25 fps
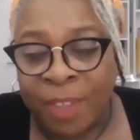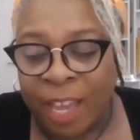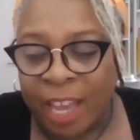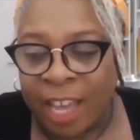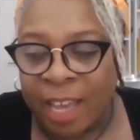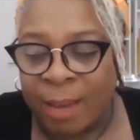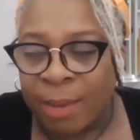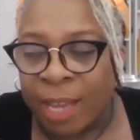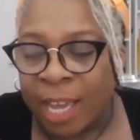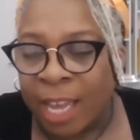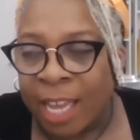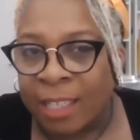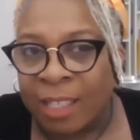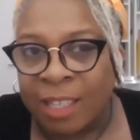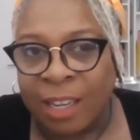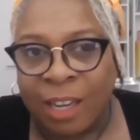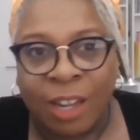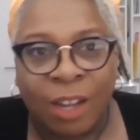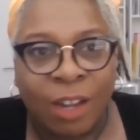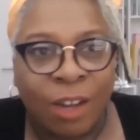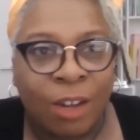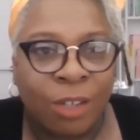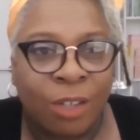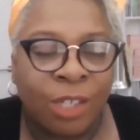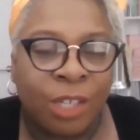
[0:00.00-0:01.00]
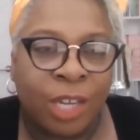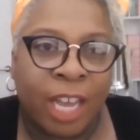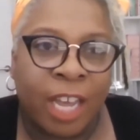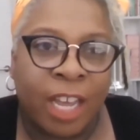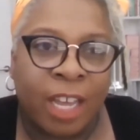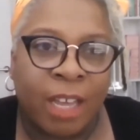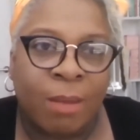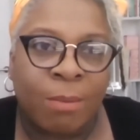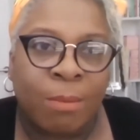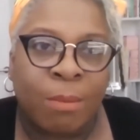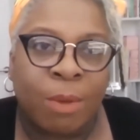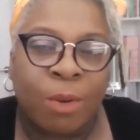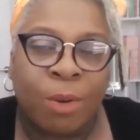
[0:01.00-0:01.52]
It has a large
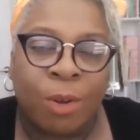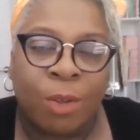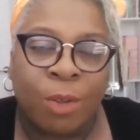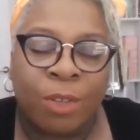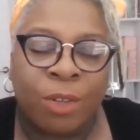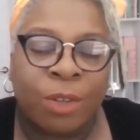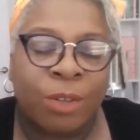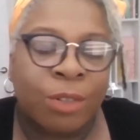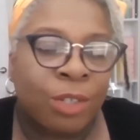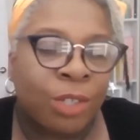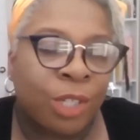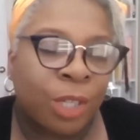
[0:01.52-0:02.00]
Orthodox